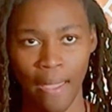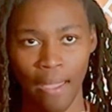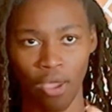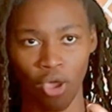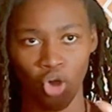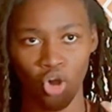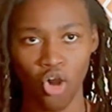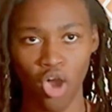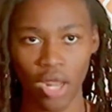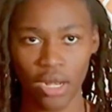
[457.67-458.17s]

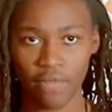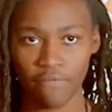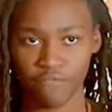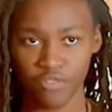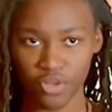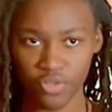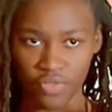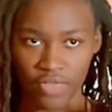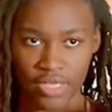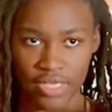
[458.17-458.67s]
calling
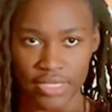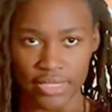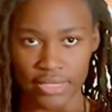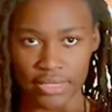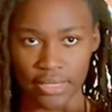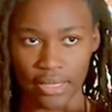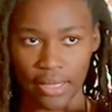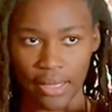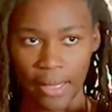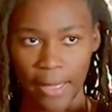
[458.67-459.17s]
for
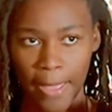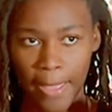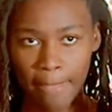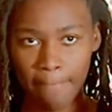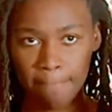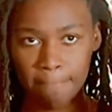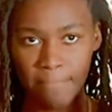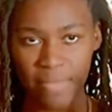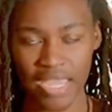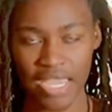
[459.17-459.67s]
this,
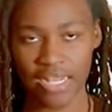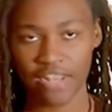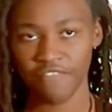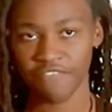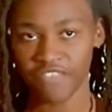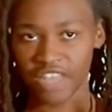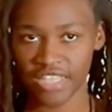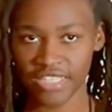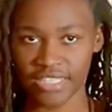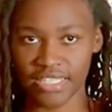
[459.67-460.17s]

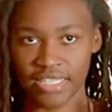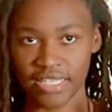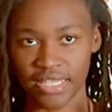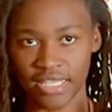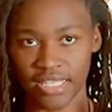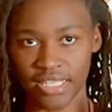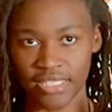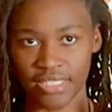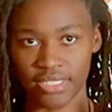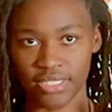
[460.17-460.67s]
manifesting
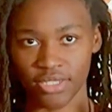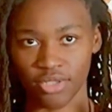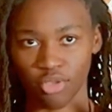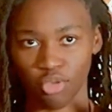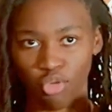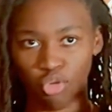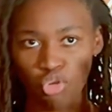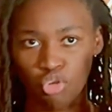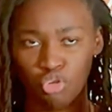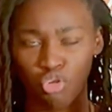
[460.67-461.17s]
this,
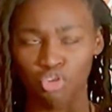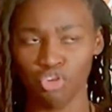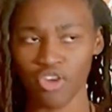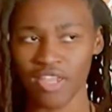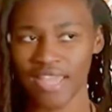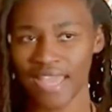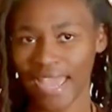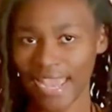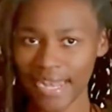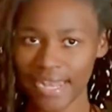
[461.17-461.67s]

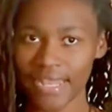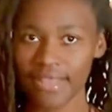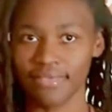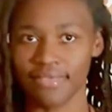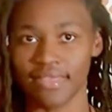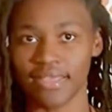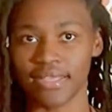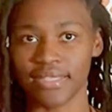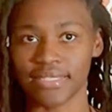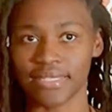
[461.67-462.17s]
creating
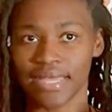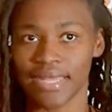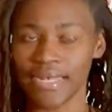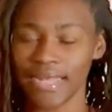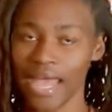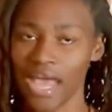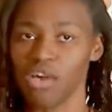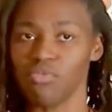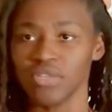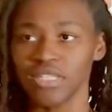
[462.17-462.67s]
this, and
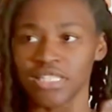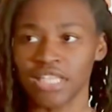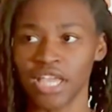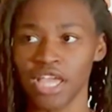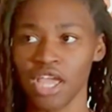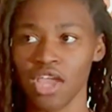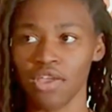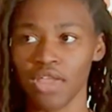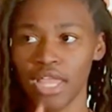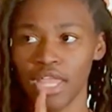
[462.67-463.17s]
now it's
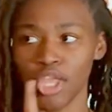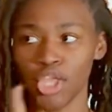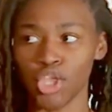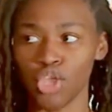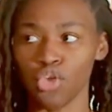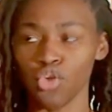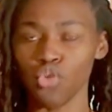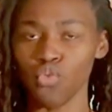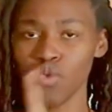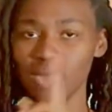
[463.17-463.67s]
here and
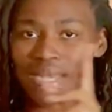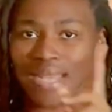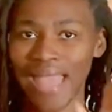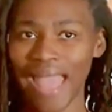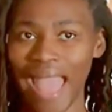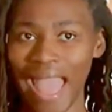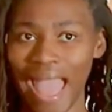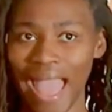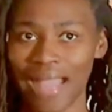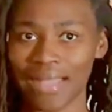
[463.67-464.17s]
you want to
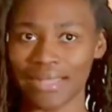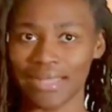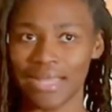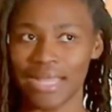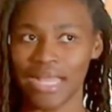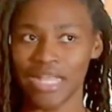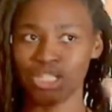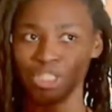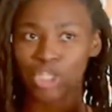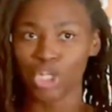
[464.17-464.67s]
act
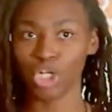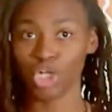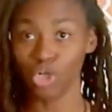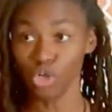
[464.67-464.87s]
delusional